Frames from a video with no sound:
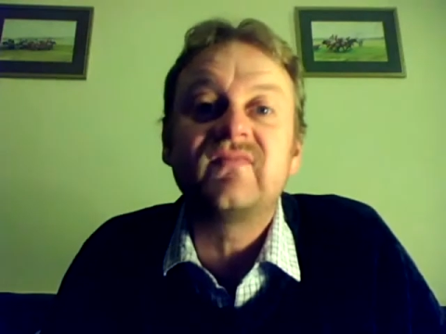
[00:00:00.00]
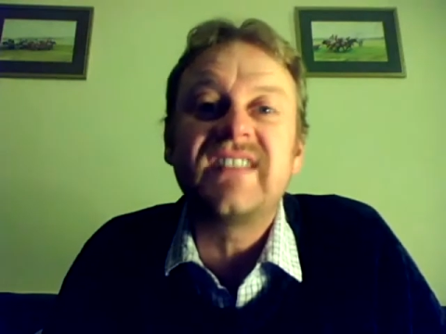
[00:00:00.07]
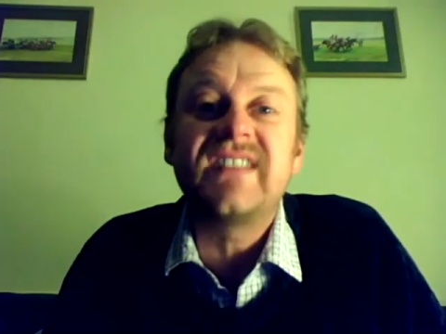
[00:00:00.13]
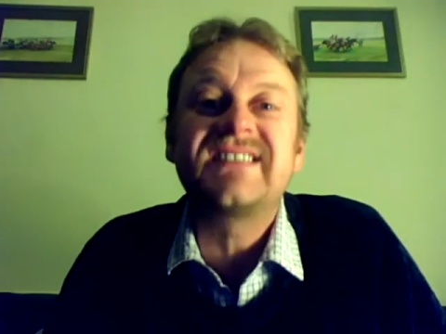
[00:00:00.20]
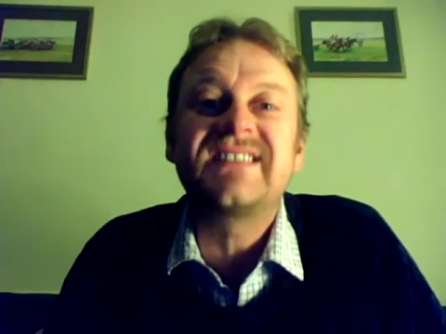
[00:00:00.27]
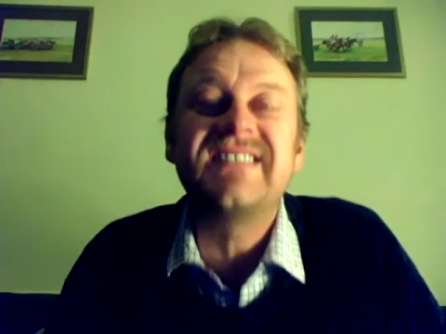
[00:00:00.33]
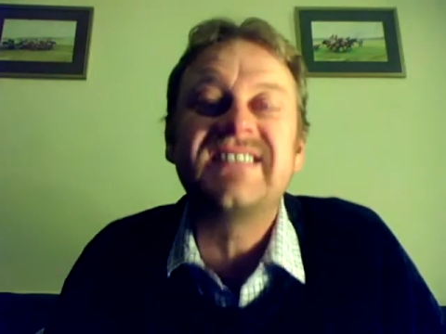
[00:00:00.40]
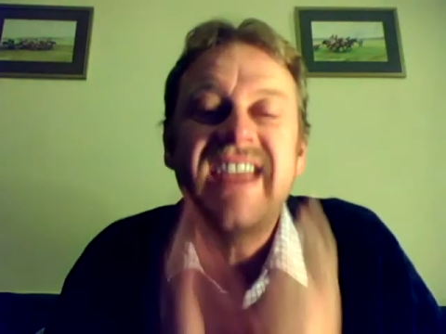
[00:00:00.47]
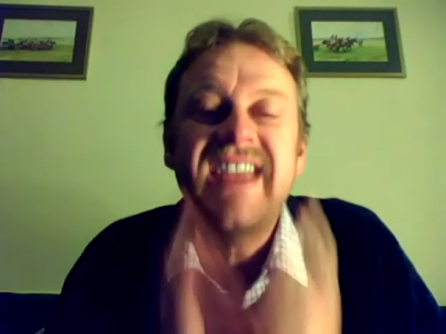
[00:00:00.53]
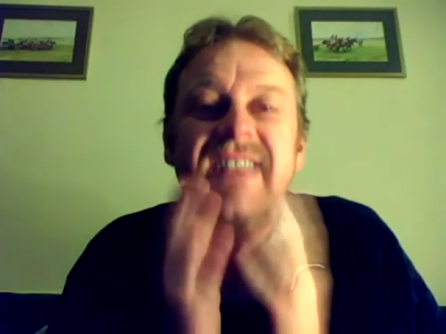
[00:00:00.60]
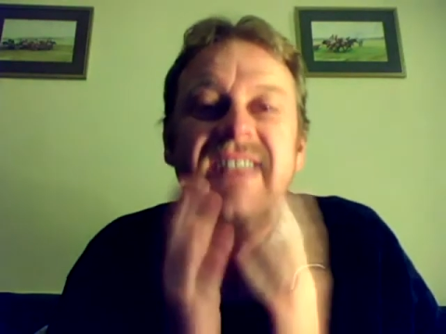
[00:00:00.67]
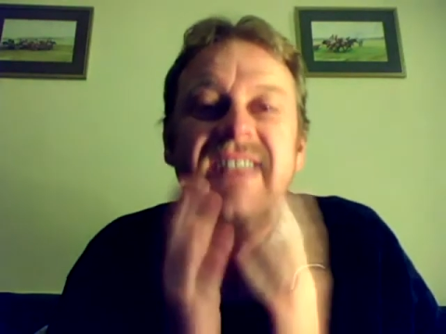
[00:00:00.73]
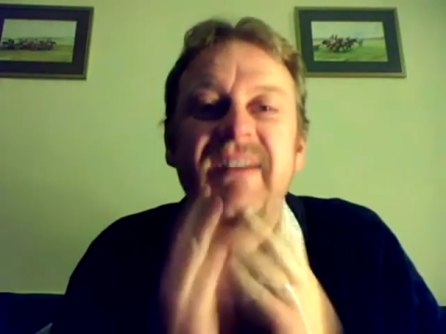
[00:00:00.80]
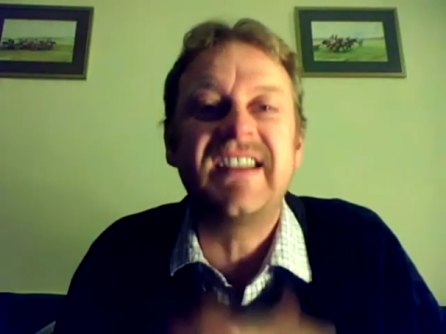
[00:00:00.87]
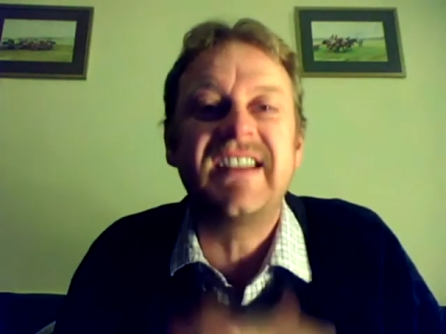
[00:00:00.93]
it's
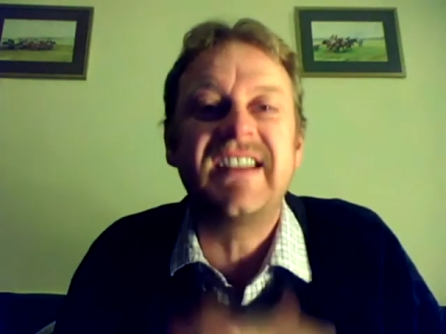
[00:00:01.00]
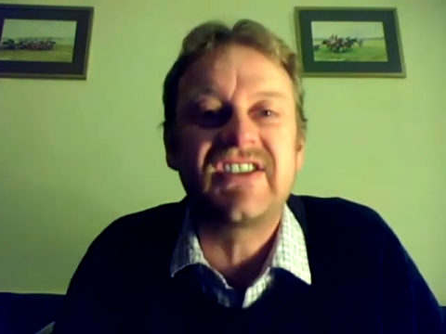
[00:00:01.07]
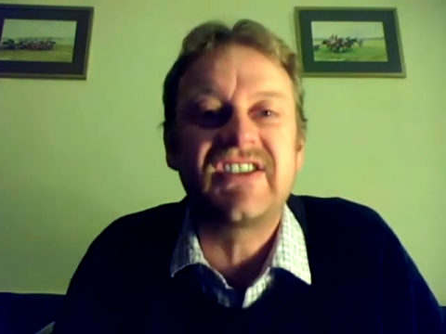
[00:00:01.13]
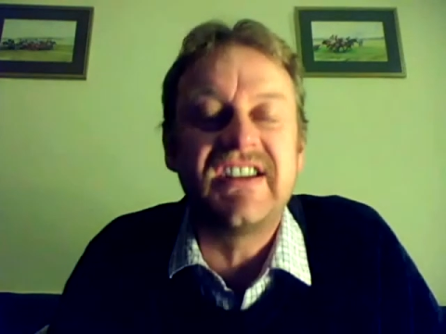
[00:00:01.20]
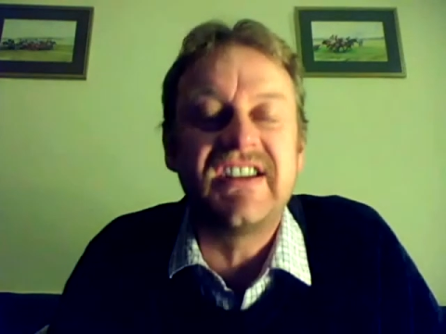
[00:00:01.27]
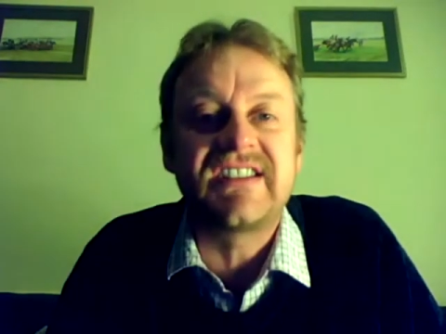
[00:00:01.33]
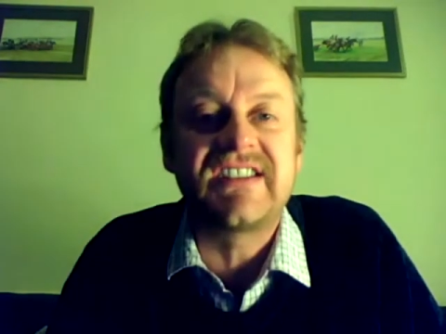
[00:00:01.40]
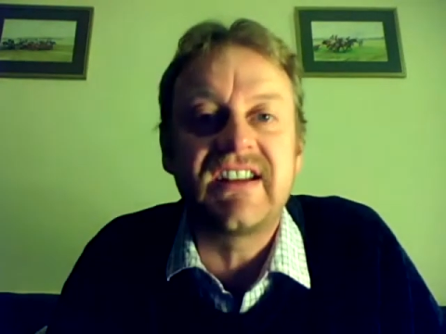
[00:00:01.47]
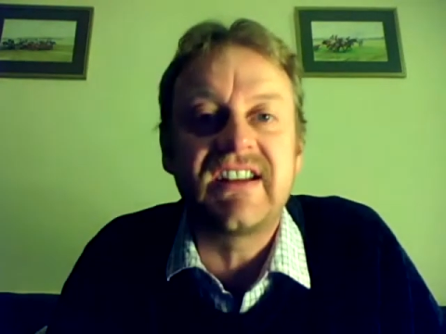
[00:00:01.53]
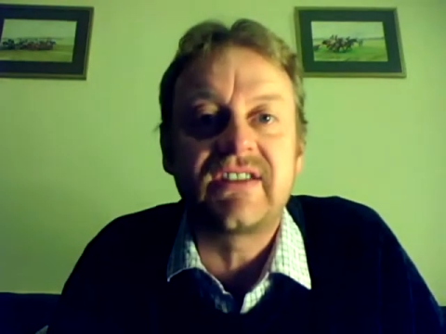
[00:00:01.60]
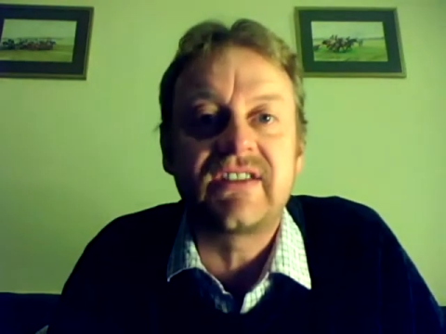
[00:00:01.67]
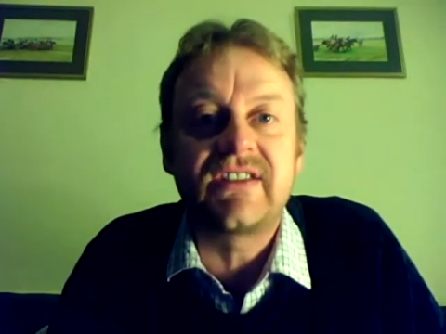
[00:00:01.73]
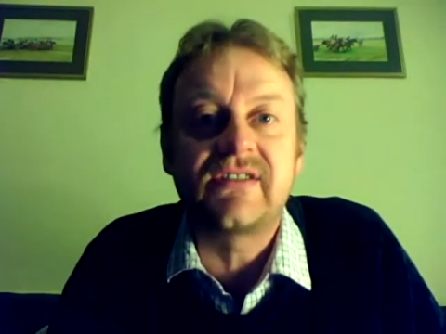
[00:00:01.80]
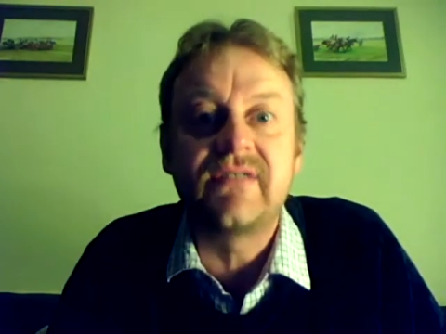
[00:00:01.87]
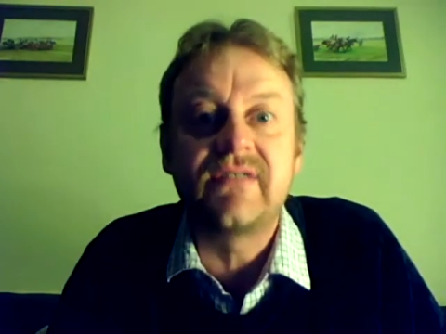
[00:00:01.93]
getting a bit itchy, to tell you
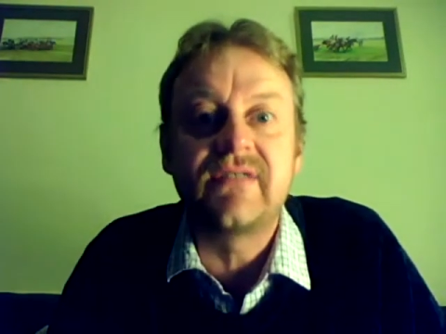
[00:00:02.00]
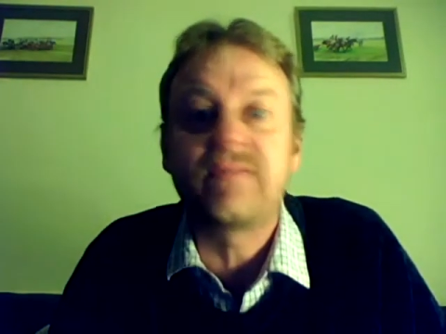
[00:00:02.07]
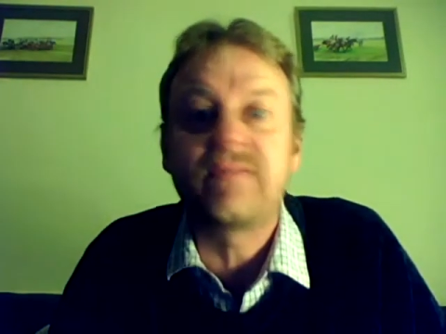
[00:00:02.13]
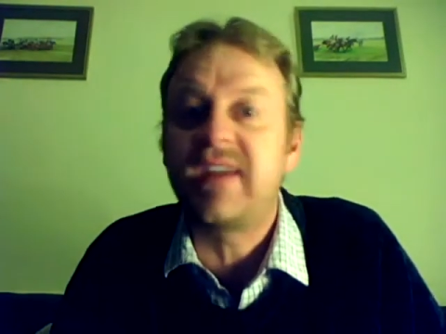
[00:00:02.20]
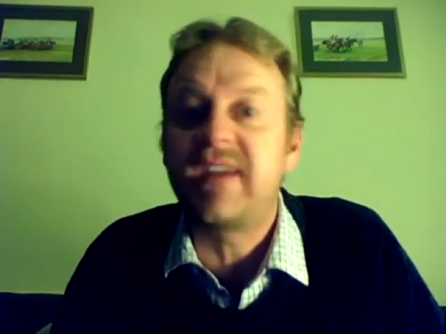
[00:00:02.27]
the truth,